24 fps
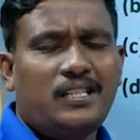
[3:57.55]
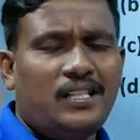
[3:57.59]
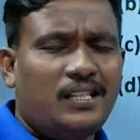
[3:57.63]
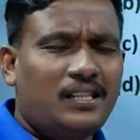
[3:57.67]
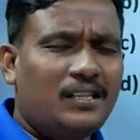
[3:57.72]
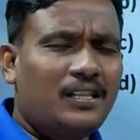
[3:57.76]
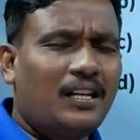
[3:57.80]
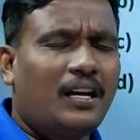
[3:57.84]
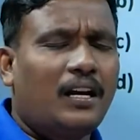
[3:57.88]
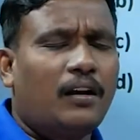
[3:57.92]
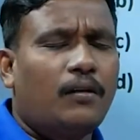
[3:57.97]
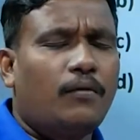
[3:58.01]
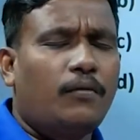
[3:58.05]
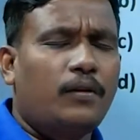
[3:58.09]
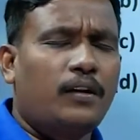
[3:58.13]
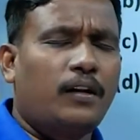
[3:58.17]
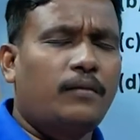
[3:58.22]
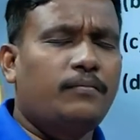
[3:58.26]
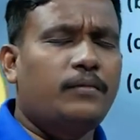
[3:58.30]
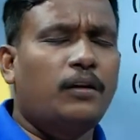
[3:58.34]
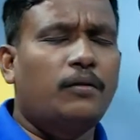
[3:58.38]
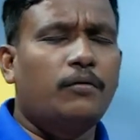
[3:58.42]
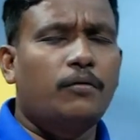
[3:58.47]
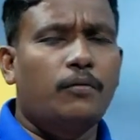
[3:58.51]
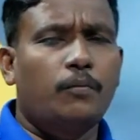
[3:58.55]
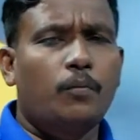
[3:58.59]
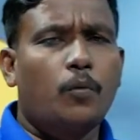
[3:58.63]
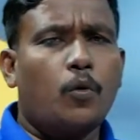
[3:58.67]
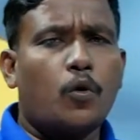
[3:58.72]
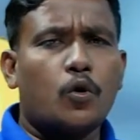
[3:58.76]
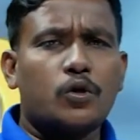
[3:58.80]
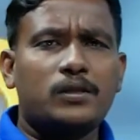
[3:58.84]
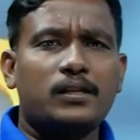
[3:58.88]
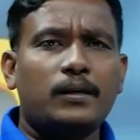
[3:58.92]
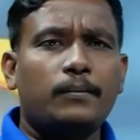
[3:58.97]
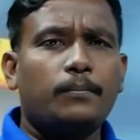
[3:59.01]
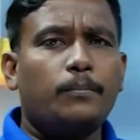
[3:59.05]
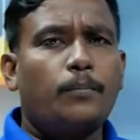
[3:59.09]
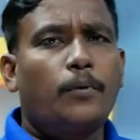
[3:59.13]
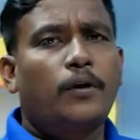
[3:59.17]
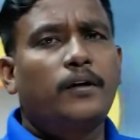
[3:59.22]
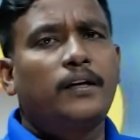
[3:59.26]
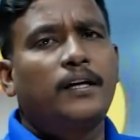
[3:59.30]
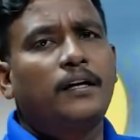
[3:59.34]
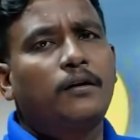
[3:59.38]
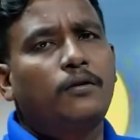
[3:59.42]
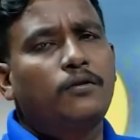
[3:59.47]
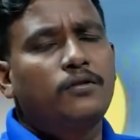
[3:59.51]
is the one of the most
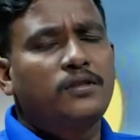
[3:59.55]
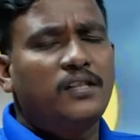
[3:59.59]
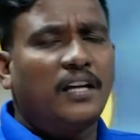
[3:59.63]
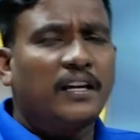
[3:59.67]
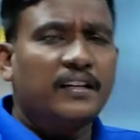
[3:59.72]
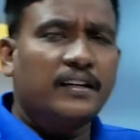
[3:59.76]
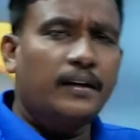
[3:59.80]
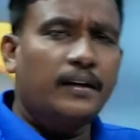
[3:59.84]
important question